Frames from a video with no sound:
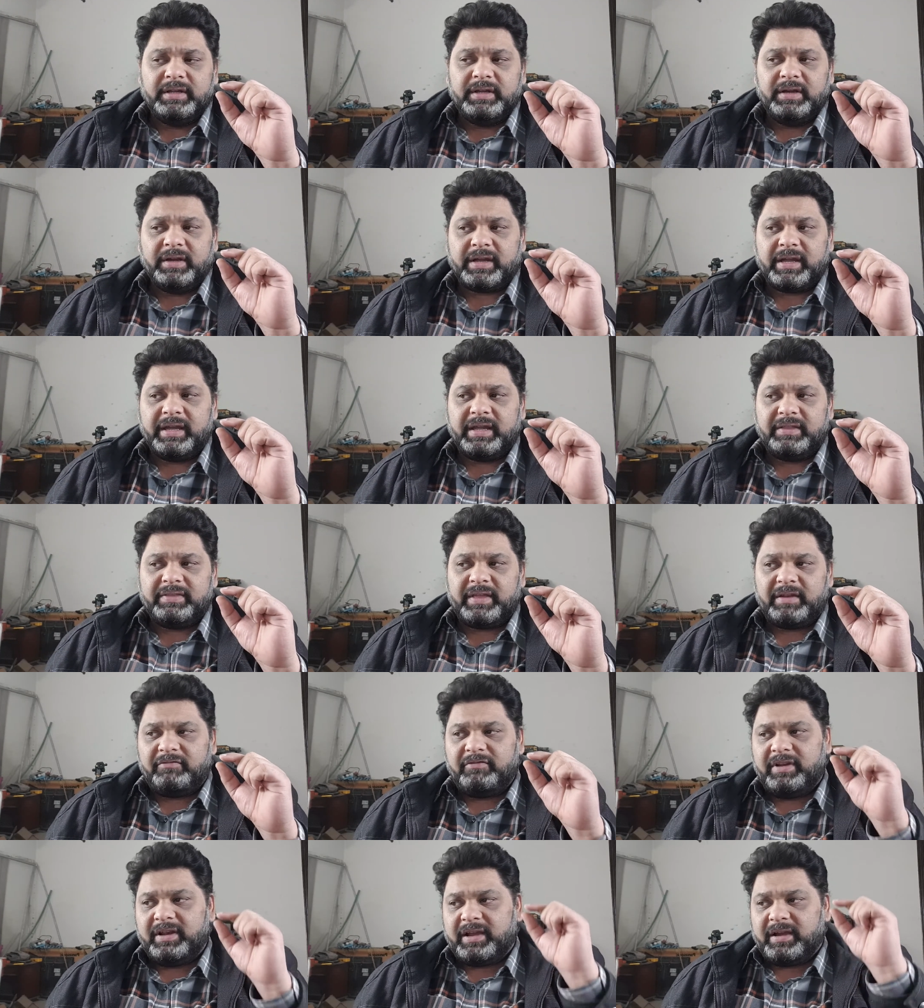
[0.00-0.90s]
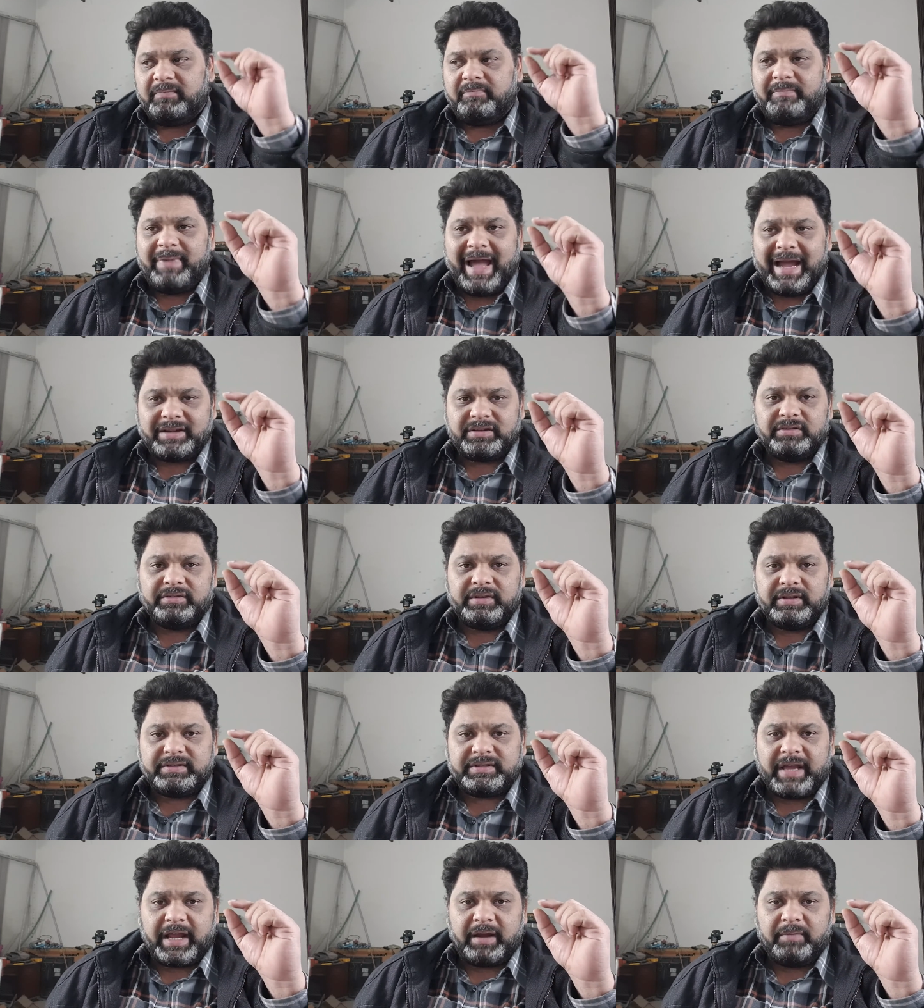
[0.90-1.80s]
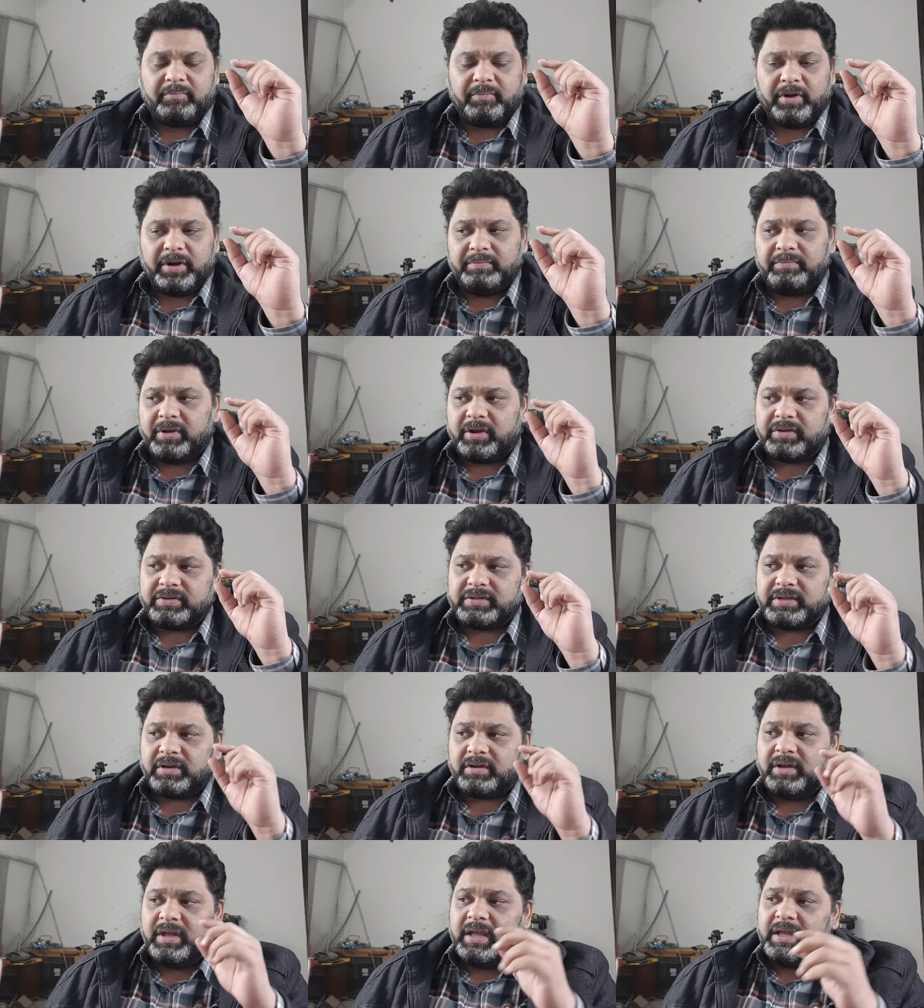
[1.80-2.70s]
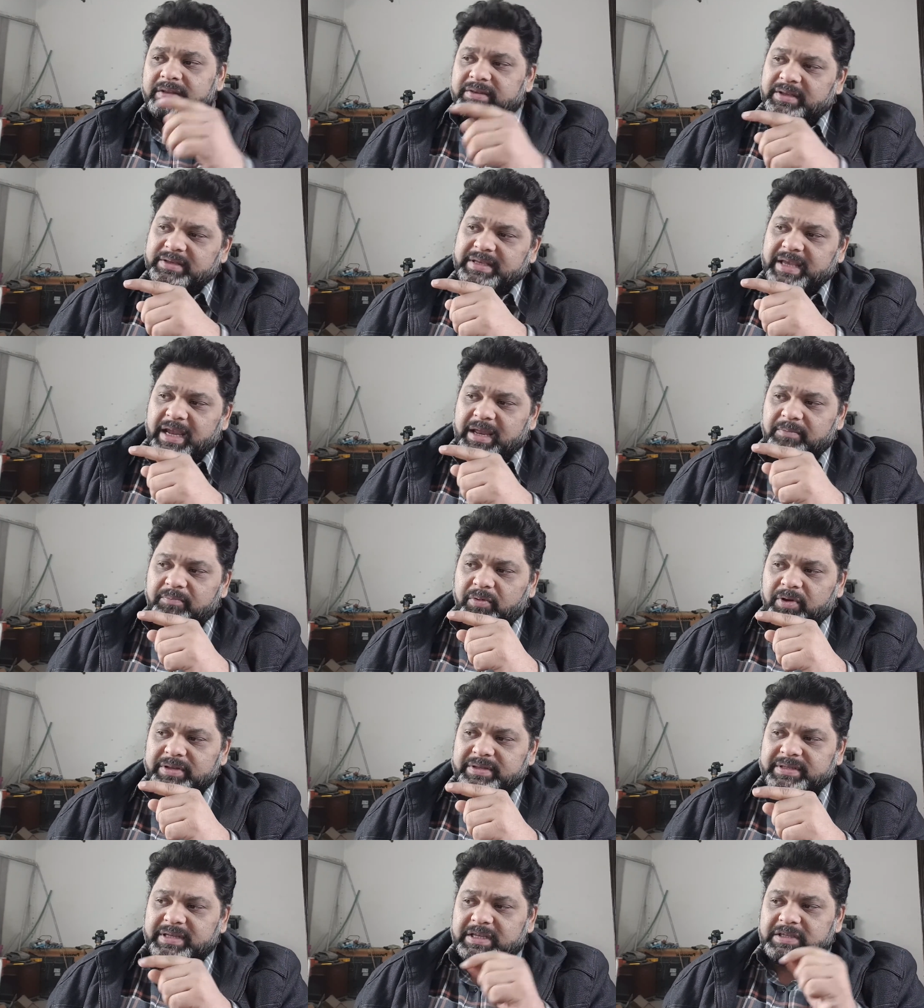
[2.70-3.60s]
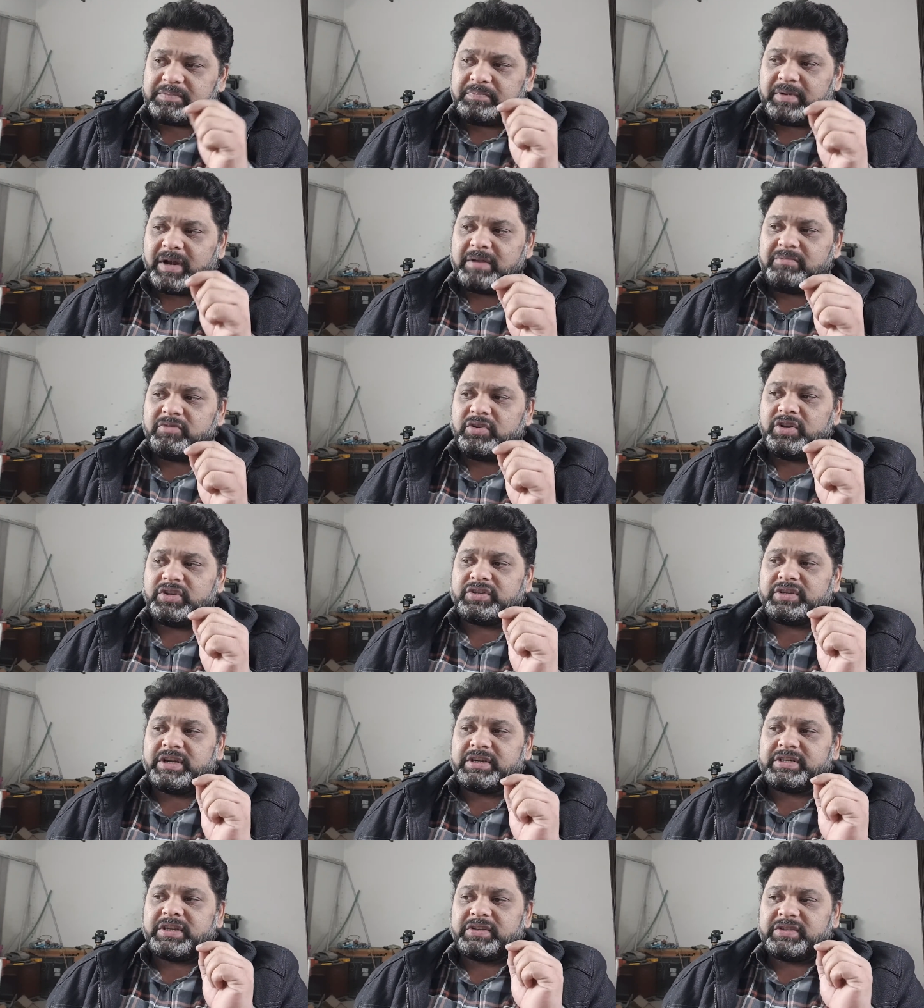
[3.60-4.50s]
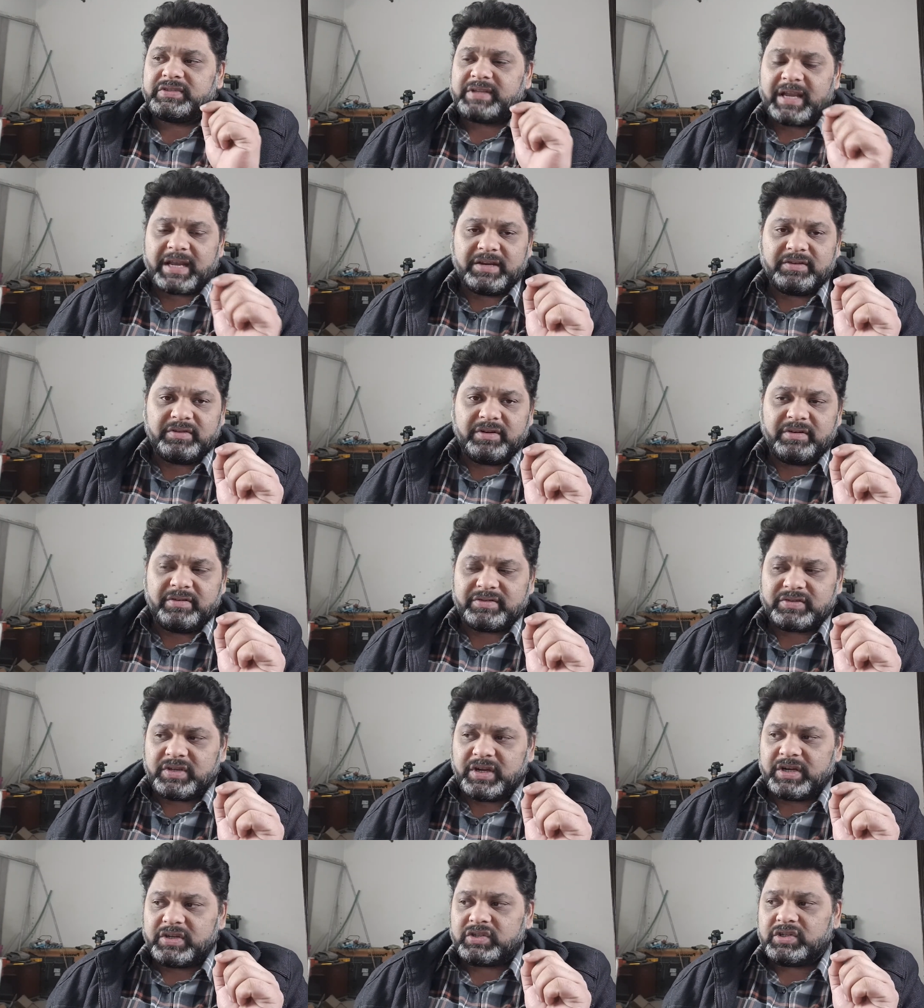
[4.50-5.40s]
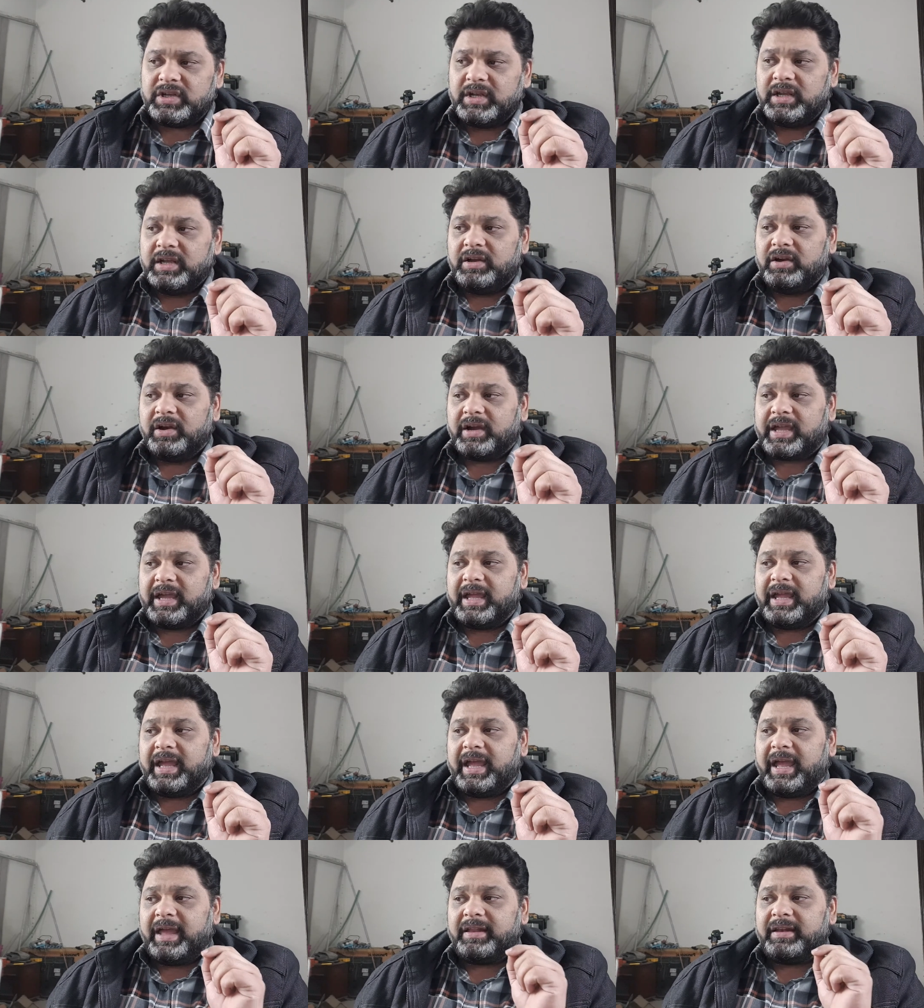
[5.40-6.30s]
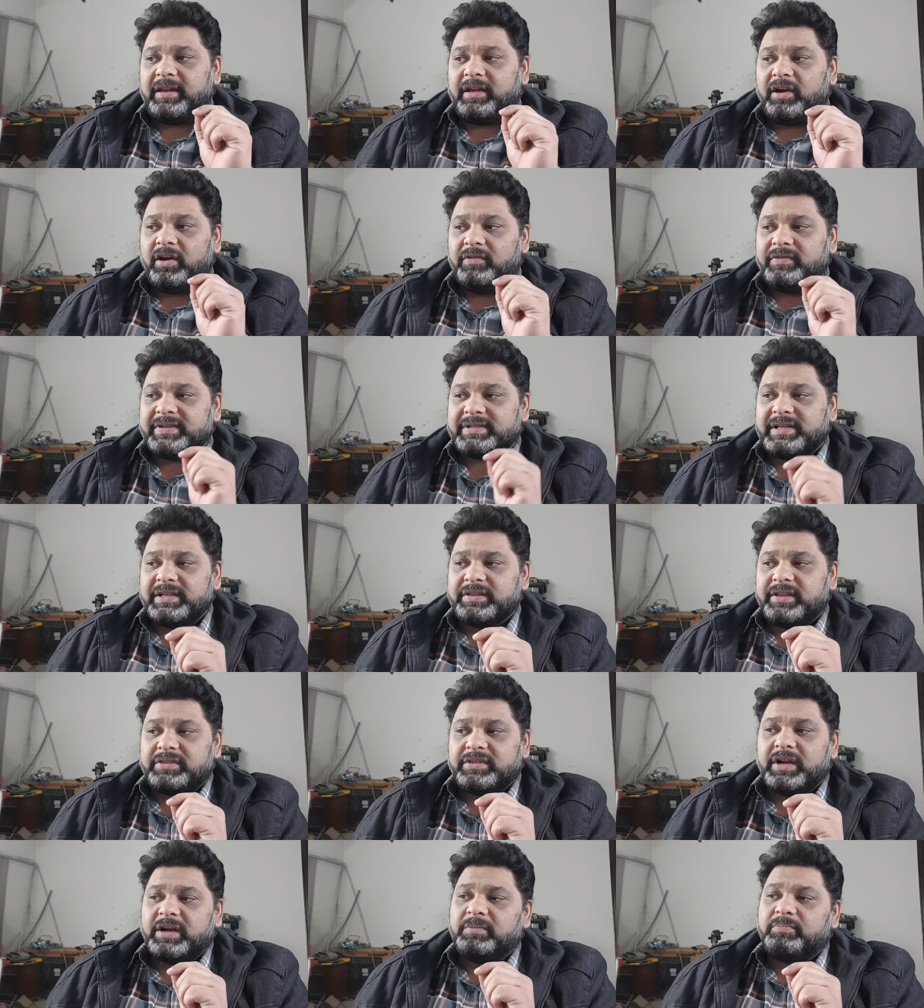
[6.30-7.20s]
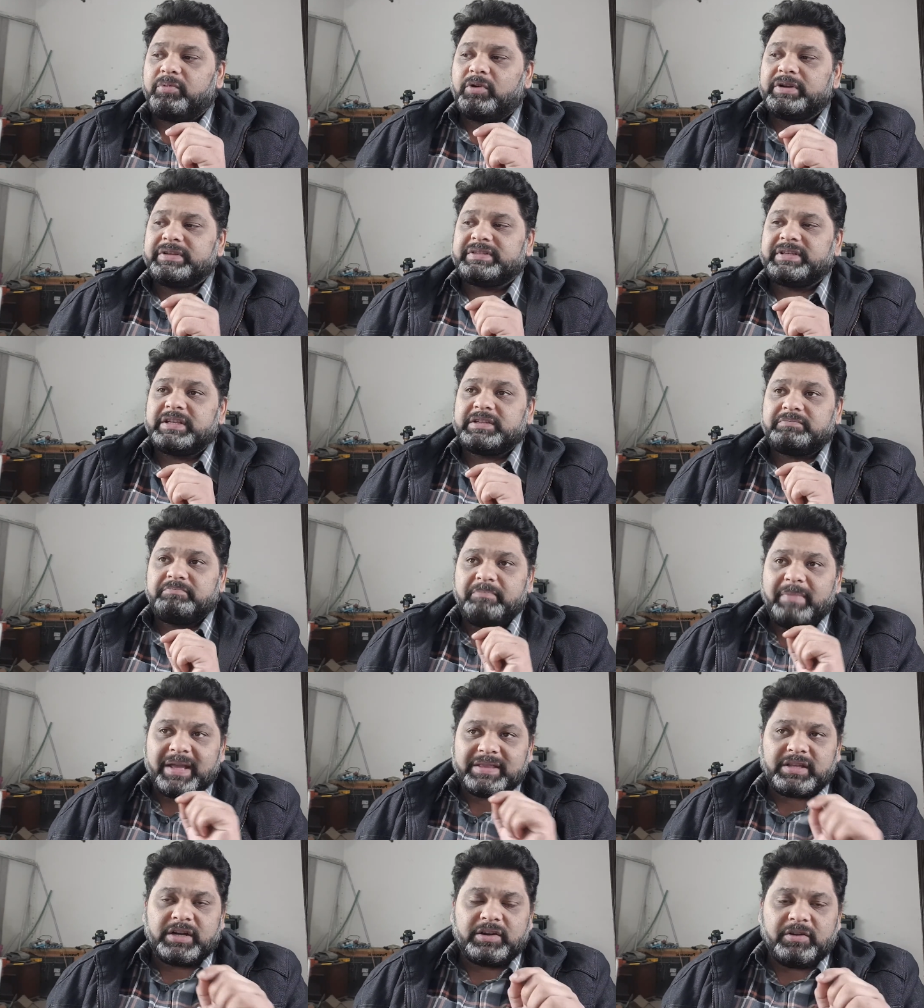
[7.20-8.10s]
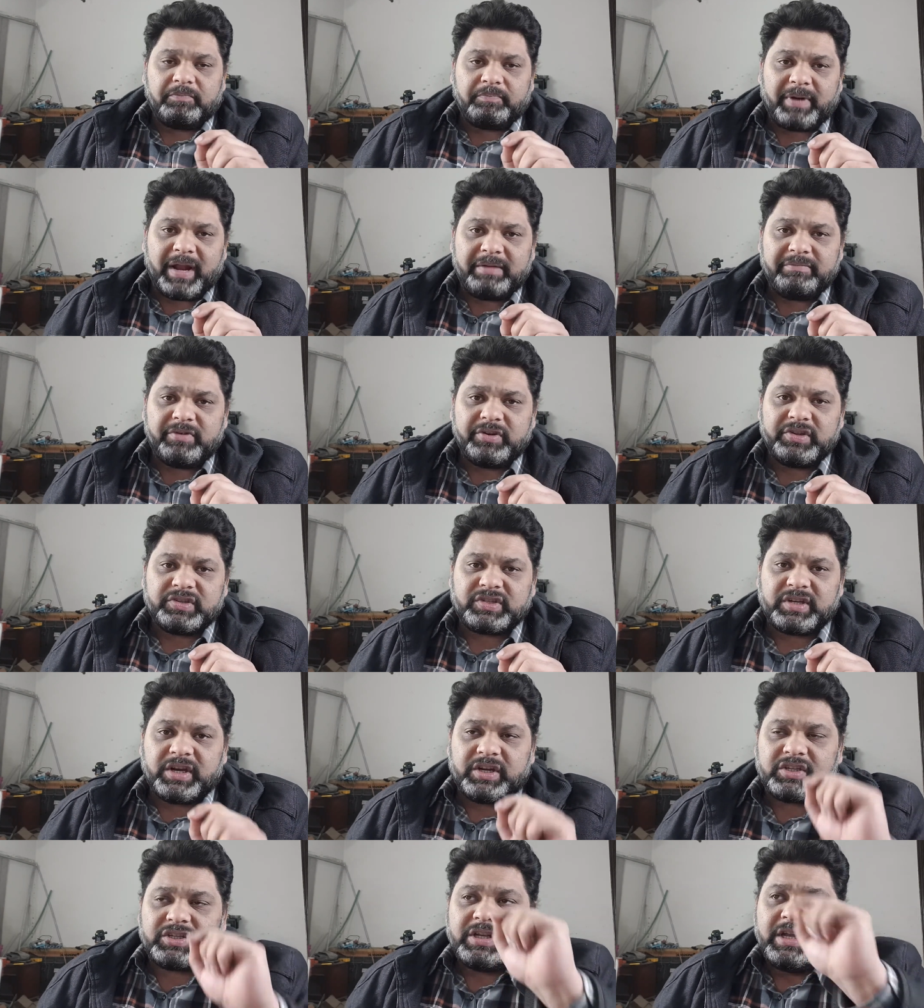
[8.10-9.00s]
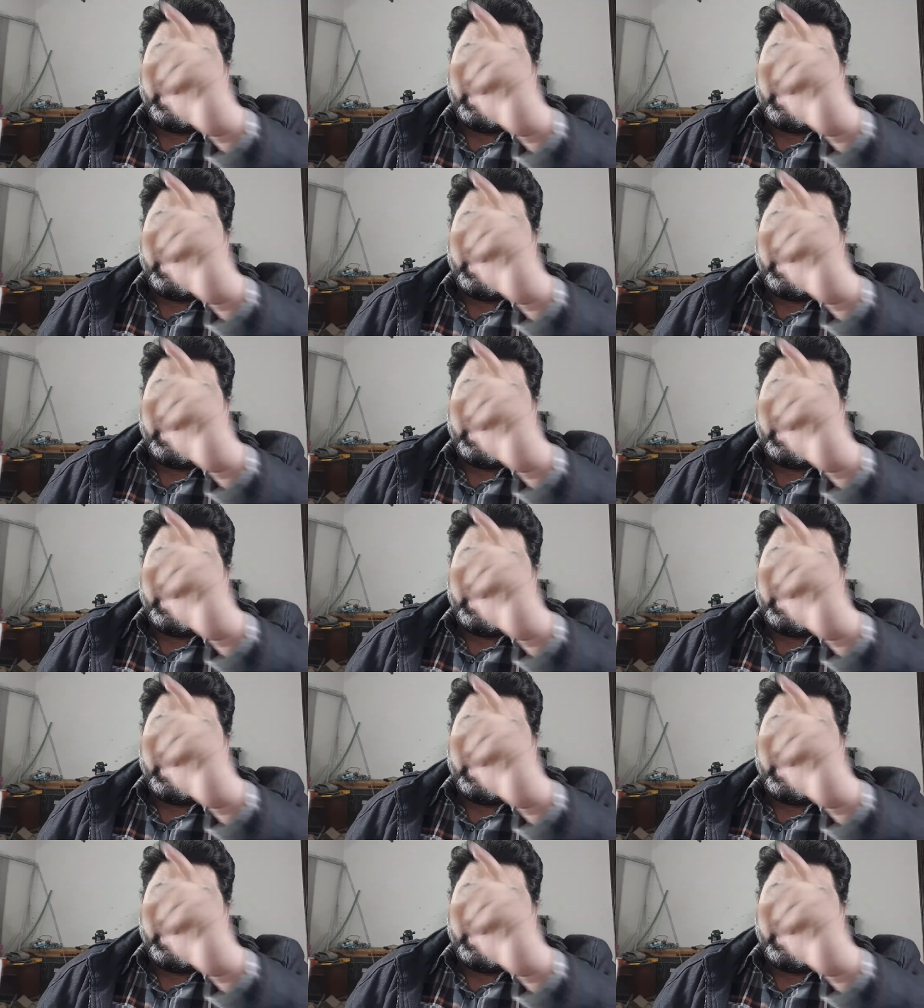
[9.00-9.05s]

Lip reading: Okay, then we'll come back to the second point, because the second point says primary research and secondary research. Okay, and obviously the third point says method of primary research.